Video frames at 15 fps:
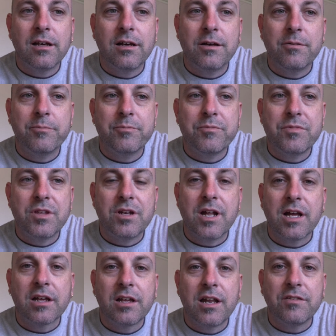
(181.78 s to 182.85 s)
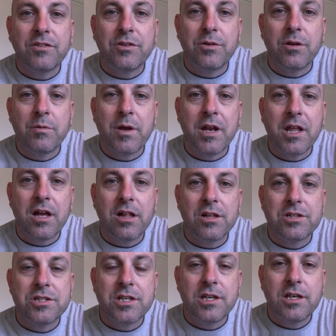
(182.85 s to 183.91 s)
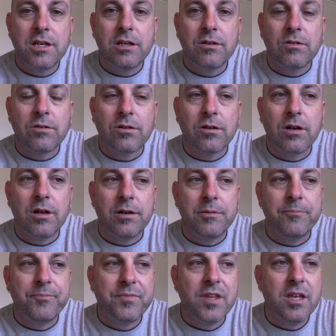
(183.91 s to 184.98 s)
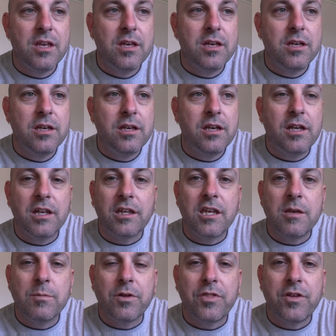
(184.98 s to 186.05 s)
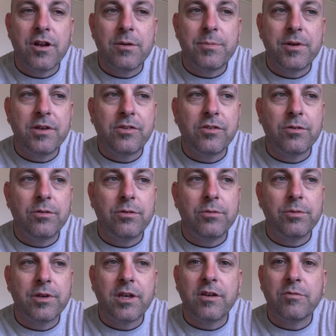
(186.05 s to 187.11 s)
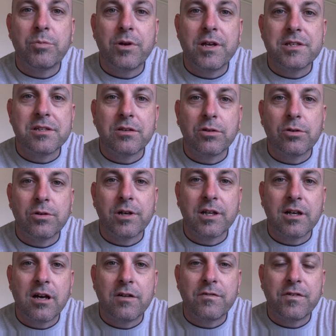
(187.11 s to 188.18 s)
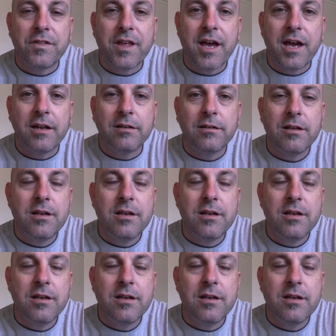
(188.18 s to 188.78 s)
um, they're not going to have to do any radiology or um, any chemotherapy. So we give praise and glory to God for that.